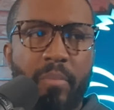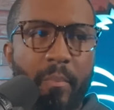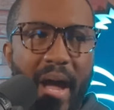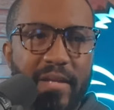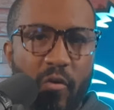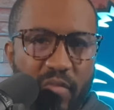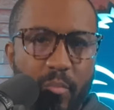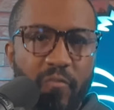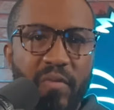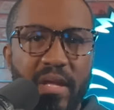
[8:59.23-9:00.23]
But by
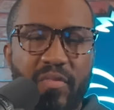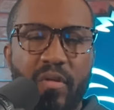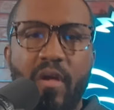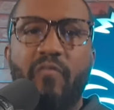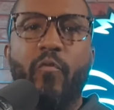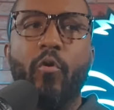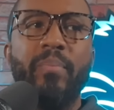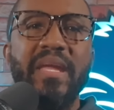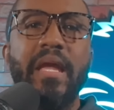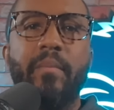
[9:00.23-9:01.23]
November 5th,
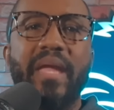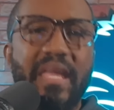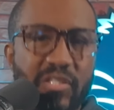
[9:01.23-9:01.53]
4 p.m.